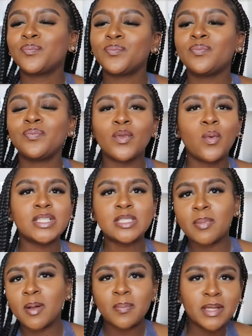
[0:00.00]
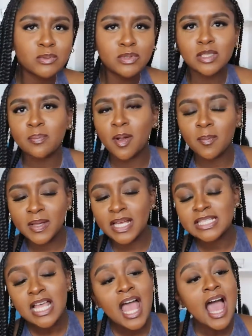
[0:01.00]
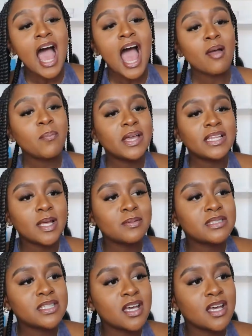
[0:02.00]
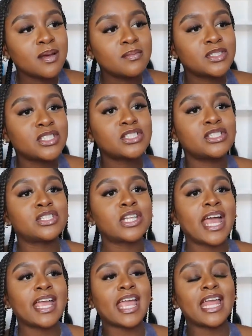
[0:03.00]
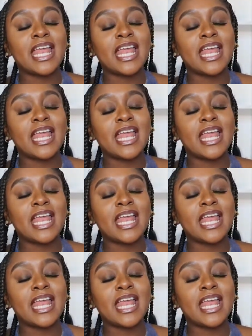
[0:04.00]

Mm, what's the purpose what's the purpose i picked up some just to like